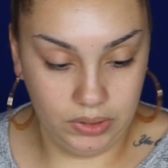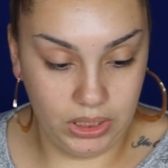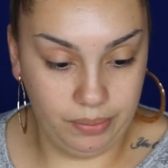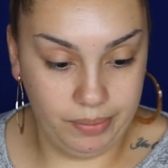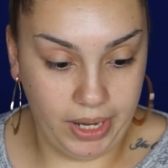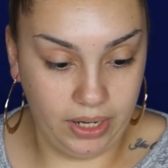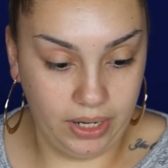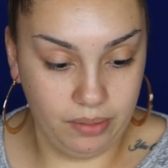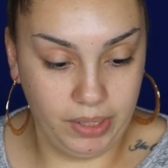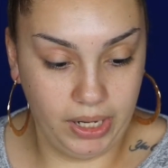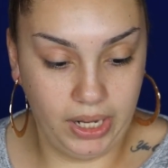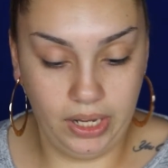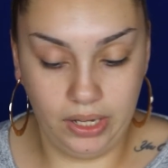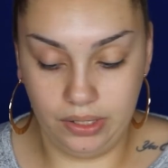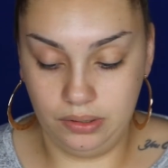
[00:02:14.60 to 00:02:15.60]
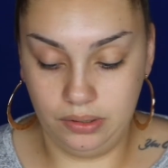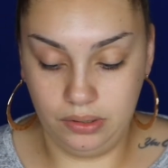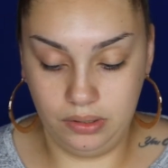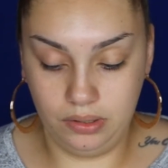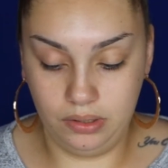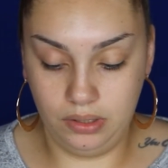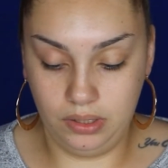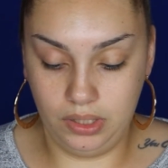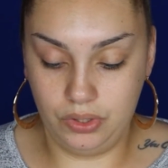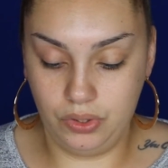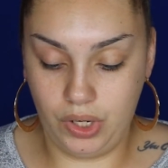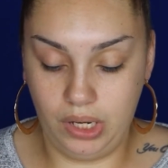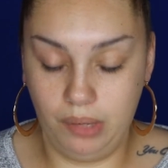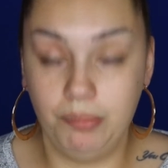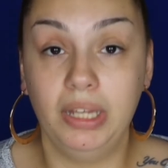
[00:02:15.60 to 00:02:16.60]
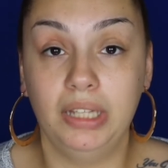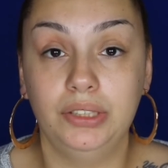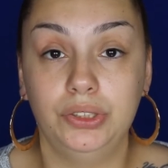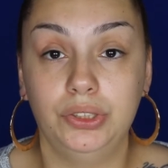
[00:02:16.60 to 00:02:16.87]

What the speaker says: the back of my hand and try to mix